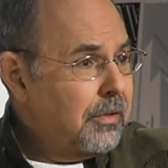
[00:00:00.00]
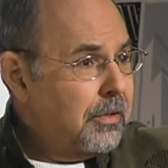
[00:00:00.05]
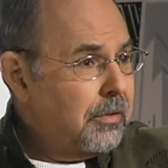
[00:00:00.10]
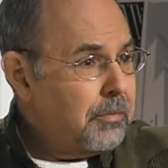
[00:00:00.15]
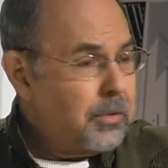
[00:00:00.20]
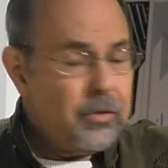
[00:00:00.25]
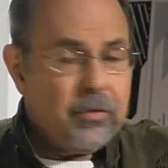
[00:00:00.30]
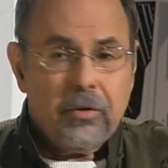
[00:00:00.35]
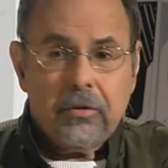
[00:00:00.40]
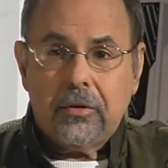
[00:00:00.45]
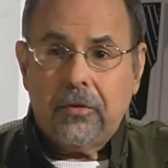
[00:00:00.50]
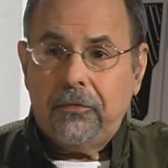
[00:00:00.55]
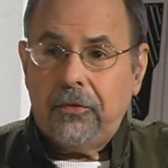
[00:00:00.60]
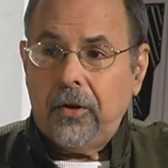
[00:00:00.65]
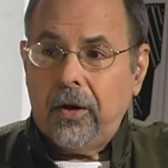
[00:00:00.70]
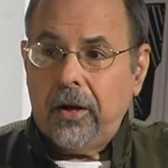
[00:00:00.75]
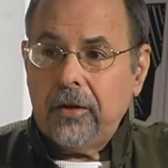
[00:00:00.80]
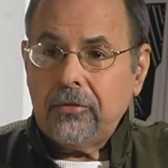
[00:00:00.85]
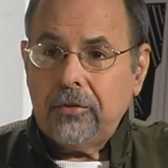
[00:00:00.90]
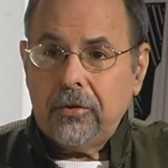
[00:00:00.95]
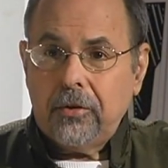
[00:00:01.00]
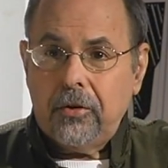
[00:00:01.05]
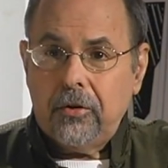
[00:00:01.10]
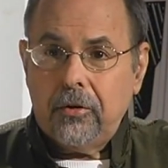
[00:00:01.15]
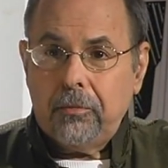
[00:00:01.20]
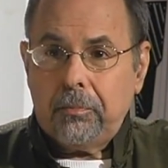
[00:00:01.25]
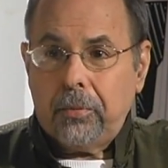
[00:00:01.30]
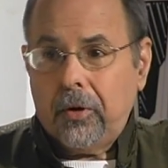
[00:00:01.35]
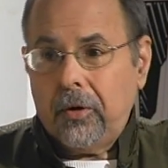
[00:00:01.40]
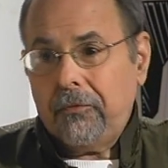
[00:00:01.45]
Because if you execute
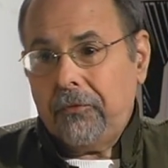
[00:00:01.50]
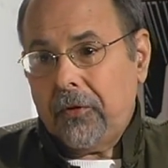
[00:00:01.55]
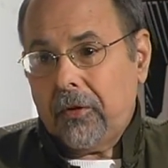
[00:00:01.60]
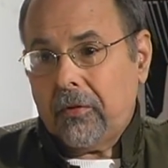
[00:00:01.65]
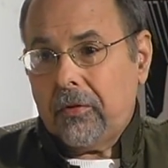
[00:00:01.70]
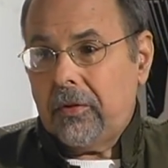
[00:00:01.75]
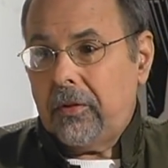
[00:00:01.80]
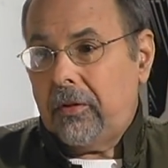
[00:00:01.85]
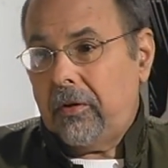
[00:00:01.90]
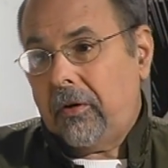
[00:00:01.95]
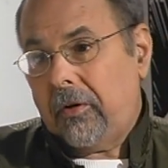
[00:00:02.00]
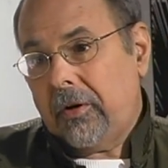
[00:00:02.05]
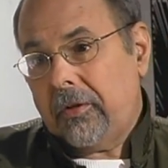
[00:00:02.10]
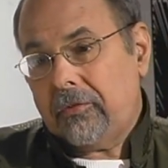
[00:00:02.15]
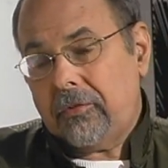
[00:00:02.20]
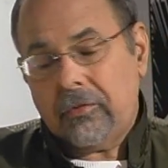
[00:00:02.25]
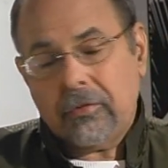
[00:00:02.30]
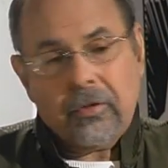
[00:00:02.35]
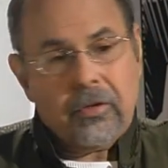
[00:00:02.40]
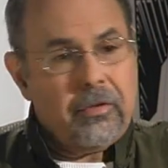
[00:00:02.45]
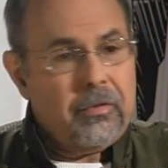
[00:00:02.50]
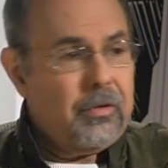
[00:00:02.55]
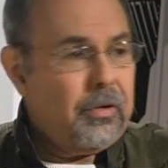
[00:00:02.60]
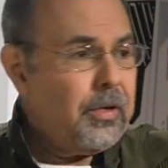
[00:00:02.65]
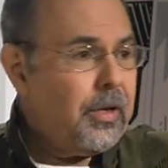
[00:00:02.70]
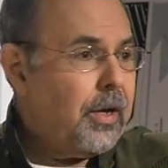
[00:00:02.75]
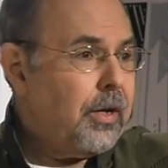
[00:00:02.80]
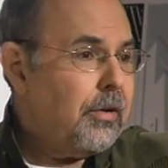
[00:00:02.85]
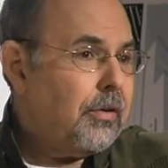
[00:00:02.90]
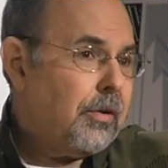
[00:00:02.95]
it perfectly, the audience is going to
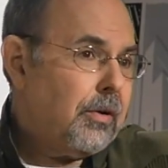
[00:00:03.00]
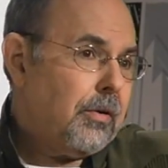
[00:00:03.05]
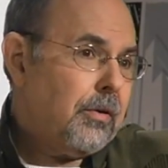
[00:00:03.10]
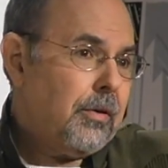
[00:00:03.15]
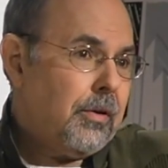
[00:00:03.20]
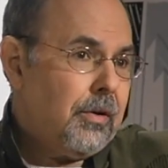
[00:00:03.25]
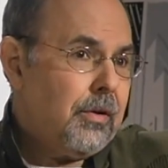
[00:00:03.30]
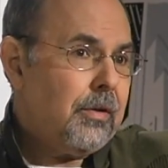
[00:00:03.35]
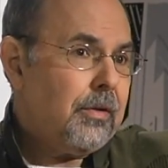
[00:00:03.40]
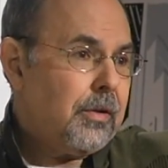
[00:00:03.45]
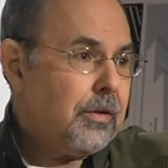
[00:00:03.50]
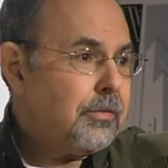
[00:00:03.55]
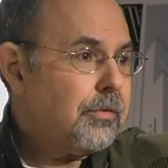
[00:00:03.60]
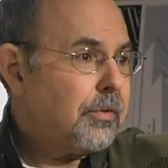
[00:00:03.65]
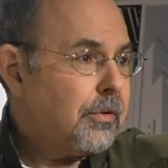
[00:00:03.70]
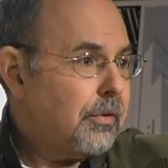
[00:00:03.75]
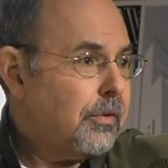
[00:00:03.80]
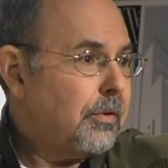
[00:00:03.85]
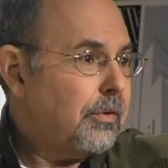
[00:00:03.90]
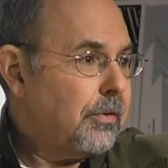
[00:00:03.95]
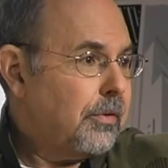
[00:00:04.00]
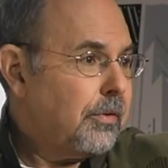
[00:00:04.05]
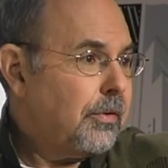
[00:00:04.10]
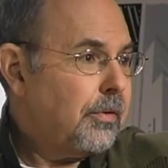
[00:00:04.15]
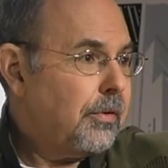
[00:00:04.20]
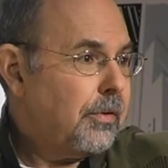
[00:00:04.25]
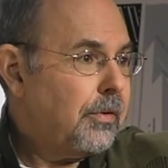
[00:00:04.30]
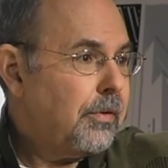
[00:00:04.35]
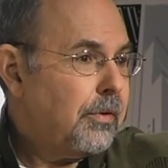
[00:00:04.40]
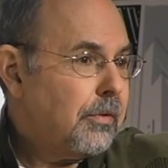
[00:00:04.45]
look at it and go, yeah, that's good.
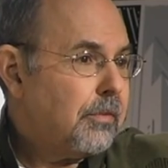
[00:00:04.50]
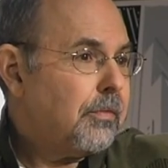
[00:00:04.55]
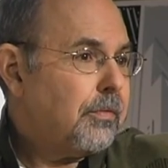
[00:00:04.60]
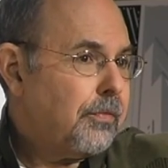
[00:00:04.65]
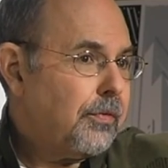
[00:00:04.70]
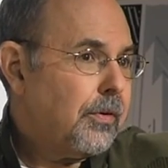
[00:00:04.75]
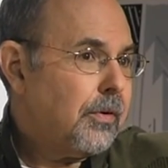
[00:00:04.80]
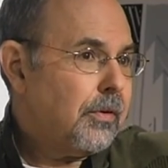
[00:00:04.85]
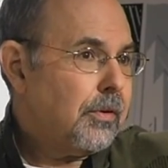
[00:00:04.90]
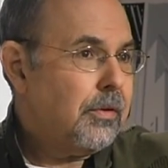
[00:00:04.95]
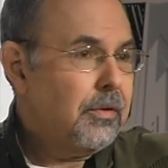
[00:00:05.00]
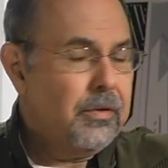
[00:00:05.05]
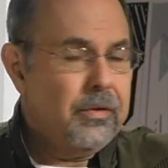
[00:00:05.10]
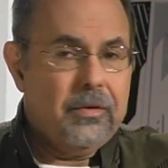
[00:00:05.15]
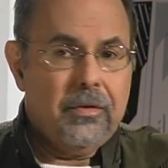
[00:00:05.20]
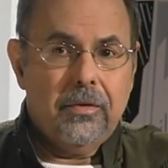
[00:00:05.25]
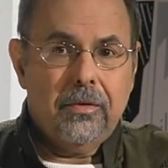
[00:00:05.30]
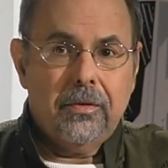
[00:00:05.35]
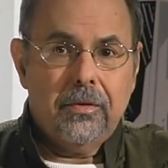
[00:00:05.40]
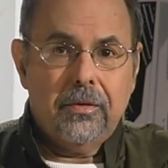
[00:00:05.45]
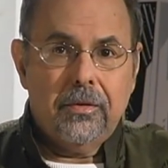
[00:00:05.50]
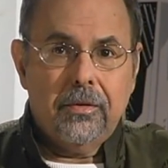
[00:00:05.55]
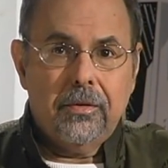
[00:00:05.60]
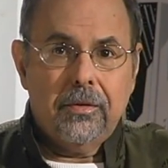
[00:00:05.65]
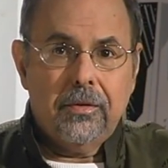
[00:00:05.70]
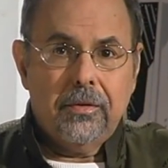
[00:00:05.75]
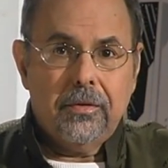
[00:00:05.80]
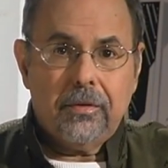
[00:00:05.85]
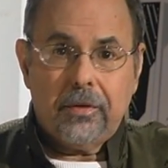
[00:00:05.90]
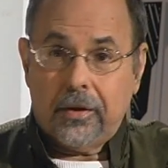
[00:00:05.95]
Yeah, that's funny.
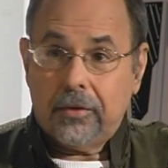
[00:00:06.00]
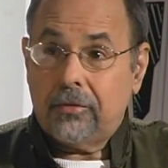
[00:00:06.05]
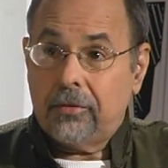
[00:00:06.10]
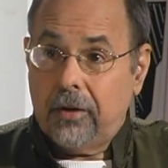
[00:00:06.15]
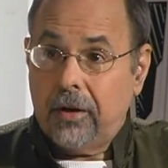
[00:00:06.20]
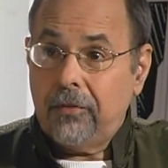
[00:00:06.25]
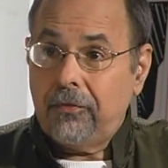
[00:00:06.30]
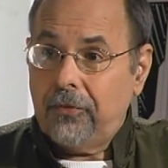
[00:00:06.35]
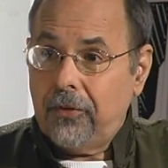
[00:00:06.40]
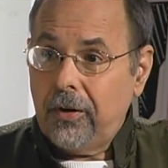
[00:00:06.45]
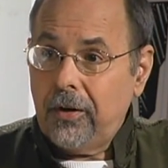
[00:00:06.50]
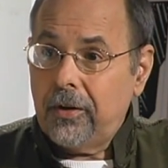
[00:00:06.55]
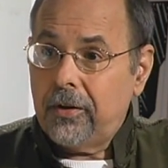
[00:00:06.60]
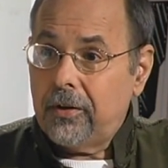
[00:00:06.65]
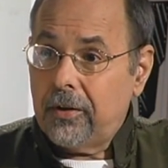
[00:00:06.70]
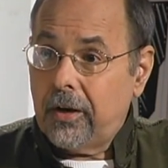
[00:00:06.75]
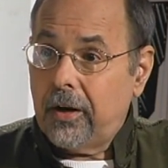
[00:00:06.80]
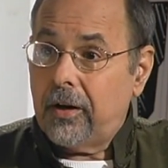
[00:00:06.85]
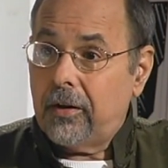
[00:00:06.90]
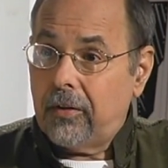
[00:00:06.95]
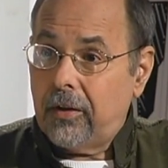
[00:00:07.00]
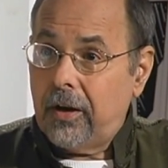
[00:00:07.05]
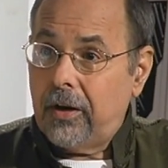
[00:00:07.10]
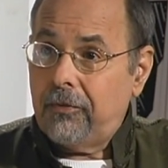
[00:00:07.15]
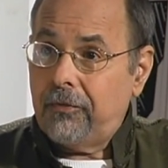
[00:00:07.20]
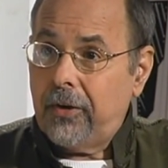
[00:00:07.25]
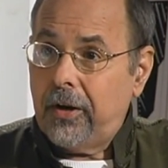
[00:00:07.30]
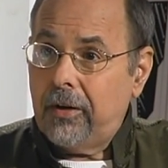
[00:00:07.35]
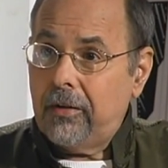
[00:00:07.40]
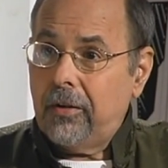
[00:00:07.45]
That's not funny. You got to
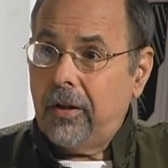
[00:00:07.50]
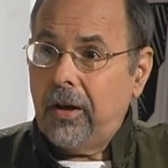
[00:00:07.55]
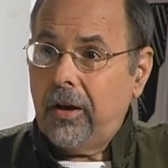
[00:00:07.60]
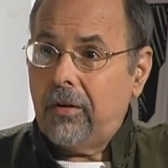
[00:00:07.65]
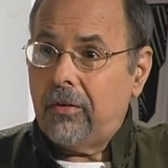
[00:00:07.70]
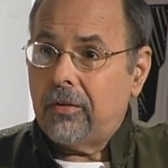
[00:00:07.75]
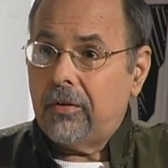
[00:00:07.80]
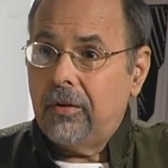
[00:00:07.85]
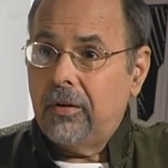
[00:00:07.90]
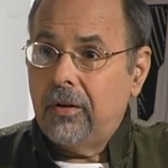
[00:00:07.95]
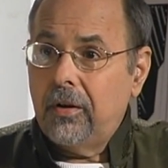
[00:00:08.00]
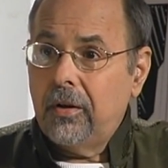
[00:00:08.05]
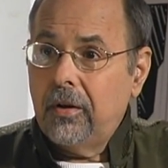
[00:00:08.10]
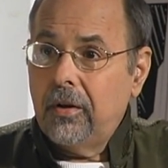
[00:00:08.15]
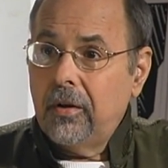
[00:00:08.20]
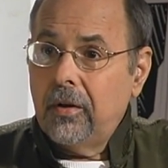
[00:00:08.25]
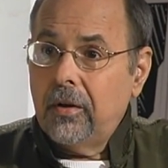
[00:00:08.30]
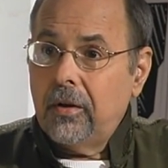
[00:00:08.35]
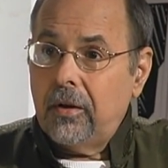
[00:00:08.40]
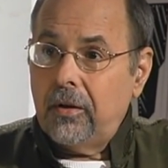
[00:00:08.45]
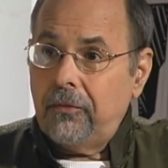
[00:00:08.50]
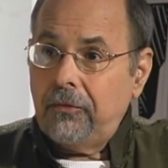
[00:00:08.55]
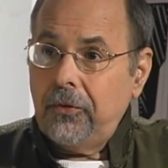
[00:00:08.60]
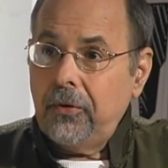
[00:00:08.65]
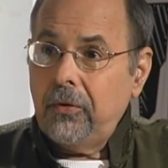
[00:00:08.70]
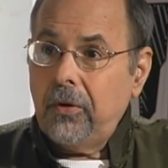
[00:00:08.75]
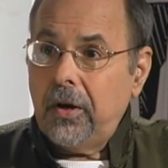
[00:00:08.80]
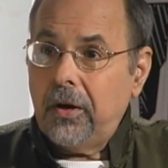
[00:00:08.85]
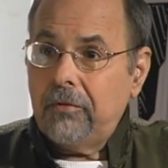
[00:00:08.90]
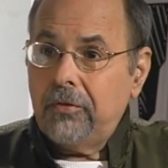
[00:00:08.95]
laugh out loud. If
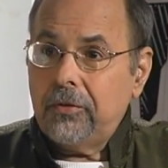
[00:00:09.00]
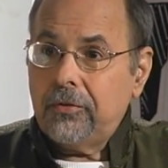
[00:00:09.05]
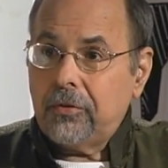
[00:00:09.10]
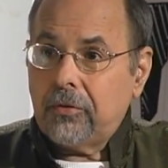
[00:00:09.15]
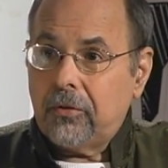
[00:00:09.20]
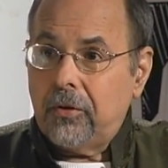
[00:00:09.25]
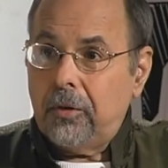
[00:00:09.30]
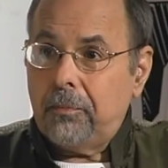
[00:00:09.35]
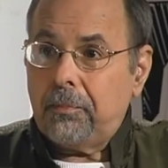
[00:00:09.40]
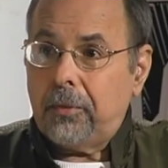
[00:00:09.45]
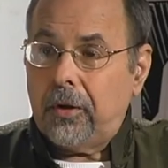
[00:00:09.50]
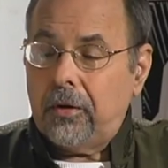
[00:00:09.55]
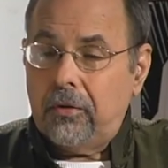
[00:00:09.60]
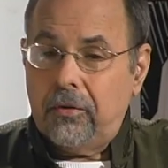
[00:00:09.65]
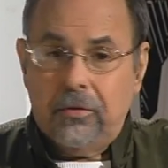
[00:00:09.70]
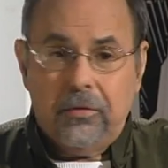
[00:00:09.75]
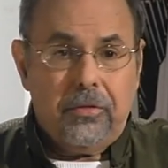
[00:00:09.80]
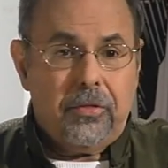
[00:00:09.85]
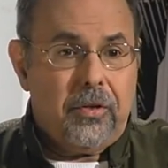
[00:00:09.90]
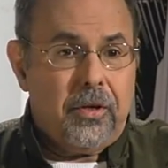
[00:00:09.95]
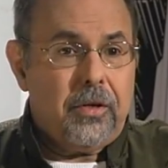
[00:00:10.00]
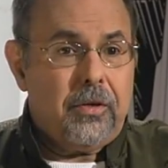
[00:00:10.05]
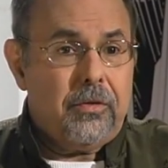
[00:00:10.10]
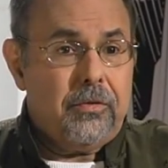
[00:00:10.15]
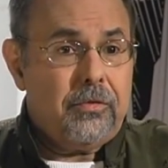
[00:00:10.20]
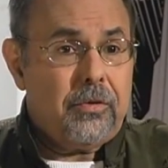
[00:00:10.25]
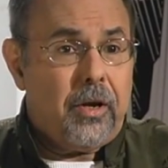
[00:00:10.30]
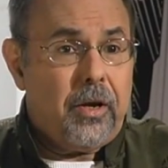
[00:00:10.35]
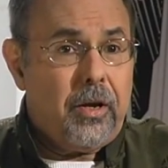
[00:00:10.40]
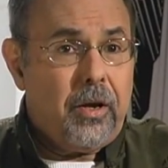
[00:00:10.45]
you have a script that you think
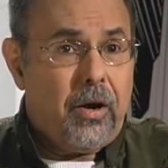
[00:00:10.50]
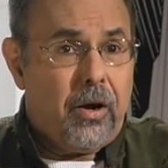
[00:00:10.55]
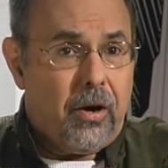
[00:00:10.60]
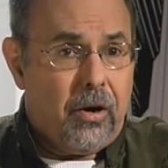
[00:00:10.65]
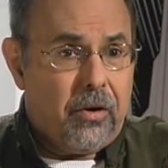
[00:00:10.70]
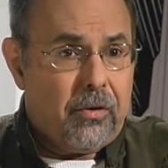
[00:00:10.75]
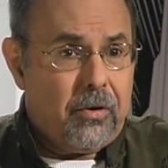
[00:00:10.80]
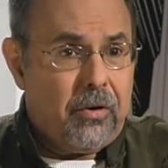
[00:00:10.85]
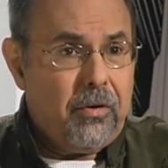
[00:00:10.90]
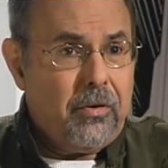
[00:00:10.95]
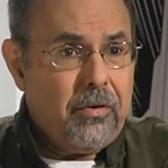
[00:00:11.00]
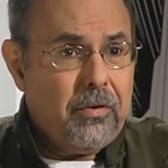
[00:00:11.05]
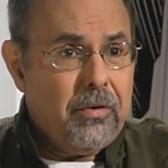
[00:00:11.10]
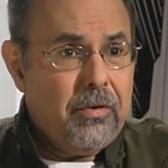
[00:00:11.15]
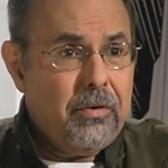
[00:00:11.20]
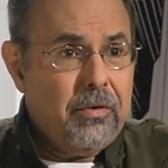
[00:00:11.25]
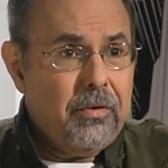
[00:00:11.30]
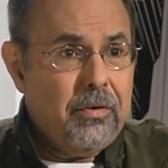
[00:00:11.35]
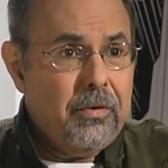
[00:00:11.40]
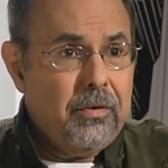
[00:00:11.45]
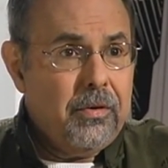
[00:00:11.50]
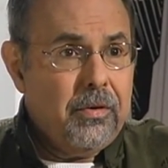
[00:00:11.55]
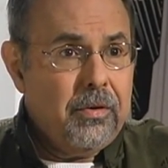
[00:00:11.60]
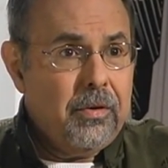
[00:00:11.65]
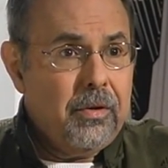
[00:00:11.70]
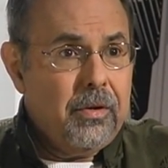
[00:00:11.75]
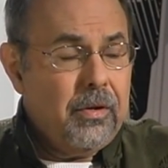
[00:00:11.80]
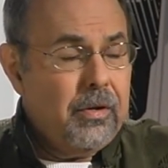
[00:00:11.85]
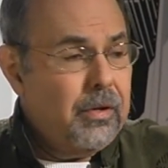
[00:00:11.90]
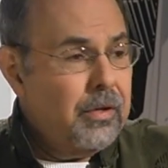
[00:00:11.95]
is a horror,
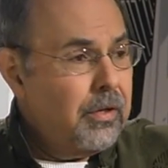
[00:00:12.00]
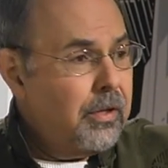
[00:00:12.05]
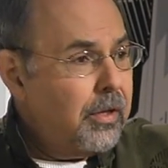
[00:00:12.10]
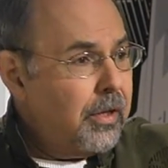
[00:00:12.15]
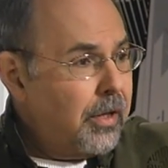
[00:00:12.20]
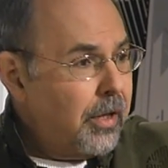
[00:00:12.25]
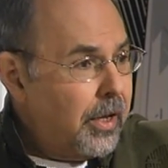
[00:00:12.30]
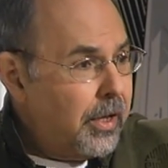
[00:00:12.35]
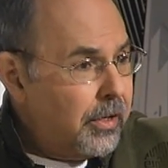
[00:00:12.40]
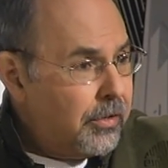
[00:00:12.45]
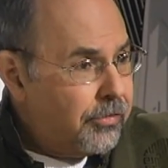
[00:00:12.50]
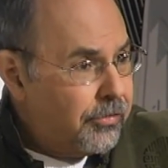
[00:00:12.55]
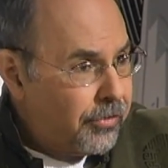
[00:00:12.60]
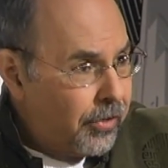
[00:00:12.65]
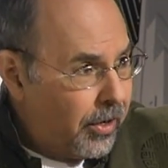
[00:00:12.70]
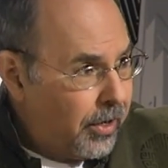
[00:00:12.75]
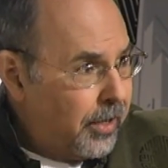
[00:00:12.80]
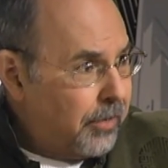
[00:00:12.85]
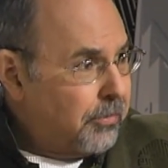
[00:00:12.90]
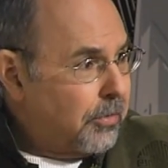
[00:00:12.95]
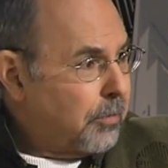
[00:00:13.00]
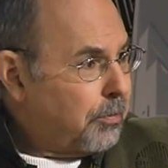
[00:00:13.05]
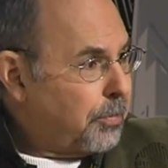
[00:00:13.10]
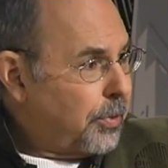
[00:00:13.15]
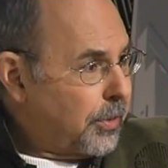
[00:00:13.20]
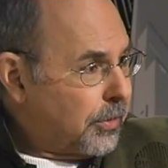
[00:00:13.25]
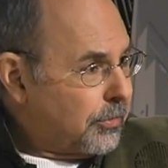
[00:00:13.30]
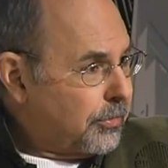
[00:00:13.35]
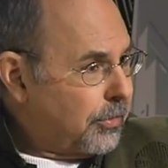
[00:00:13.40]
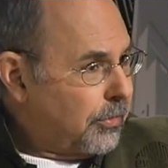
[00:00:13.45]
a genre
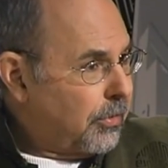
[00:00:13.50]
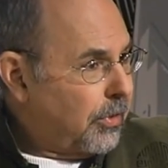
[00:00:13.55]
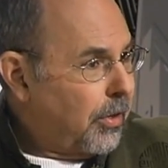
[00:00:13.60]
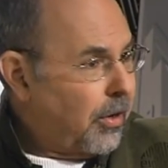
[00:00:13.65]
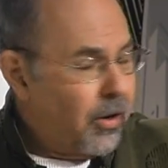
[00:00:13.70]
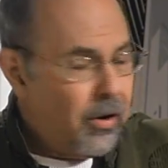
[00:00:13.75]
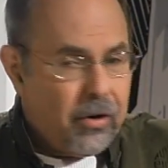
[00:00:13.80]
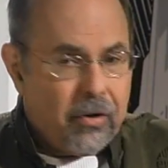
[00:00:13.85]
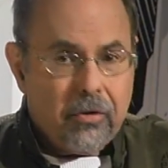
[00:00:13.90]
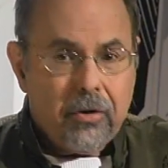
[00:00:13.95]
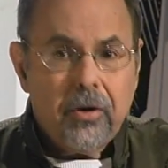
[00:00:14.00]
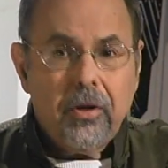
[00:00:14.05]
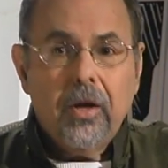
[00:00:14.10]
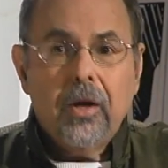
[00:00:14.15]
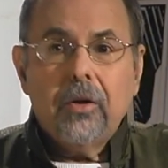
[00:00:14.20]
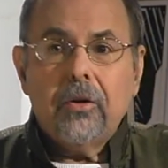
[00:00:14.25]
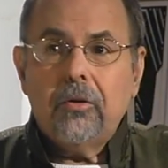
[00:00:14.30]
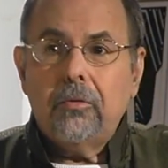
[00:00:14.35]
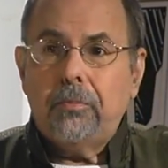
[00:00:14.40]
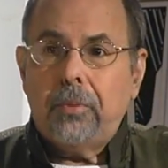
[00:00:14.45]
picture, a horror, you